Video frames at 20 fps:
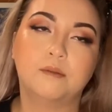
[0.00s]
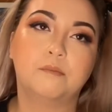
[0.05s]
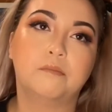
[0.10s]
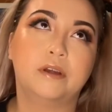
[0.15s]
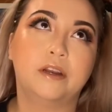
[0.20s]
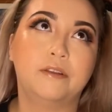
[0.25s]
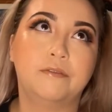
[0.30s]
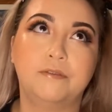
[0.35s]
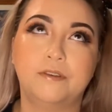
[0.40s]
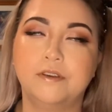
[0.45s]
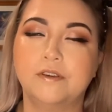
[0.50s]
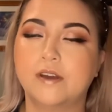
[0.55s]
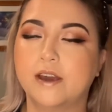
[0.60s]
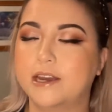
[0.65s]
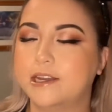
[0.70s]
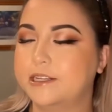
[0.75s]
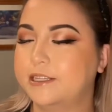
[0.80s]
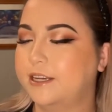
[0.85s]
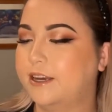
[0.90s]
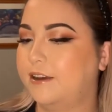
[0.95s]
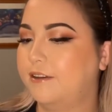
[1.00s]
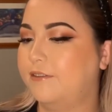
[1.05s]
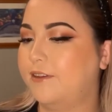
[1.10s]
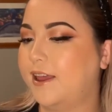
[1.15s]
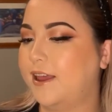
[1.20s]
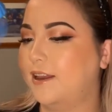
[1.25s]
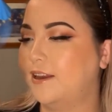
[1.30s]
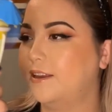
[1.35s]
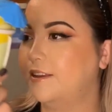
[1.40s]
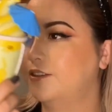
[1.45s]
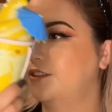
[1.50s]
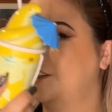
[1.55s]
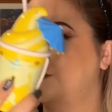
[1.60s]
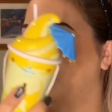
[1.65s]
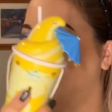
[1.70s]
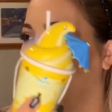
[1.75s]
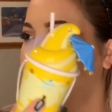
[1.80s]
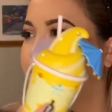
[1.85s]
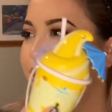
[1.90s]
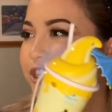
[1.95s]
But if you guys have any
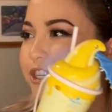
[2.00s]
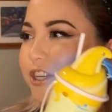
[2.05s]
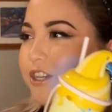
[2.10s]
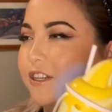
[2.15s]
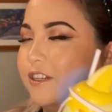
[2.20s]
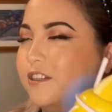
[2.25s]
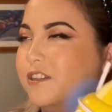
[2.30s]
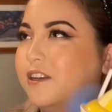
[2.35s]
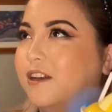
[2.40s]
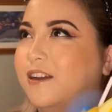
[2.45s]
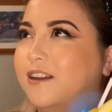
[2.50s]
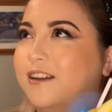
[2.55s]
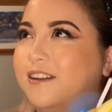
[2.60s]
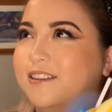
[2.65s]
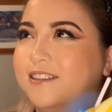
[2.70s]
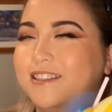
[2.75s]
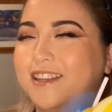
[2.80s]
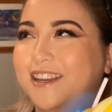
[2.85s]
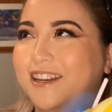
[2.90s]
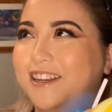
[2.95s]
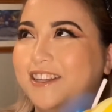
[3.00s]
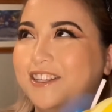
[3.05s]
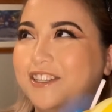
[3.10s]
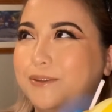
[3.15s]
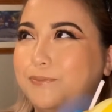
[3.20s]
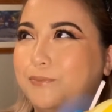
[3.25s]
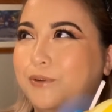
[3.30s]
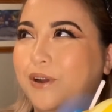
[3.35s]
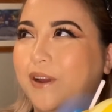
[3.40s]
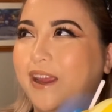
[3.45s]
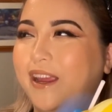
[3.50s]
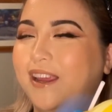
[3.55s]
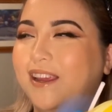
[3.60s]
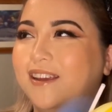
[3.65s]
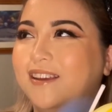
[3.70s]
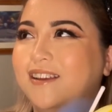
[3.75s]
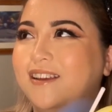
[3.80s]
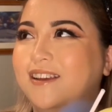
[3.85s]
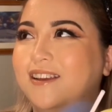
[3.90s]
suggestions on a setting spray